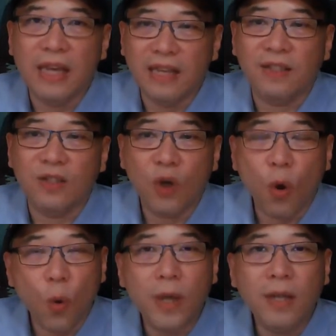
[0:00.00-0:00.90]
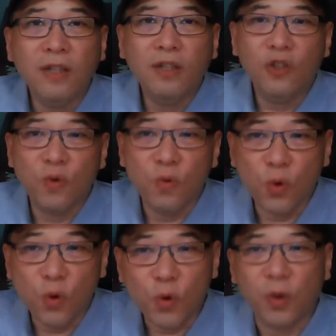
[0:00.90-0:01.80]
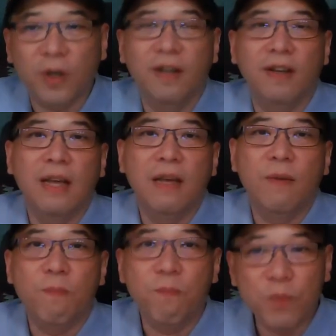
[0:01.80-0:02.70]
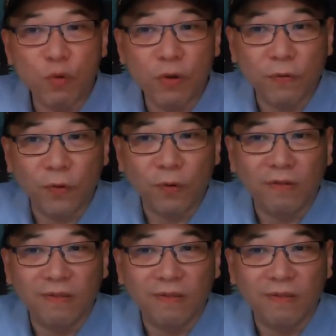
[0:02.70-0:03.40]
is going to look beautiful.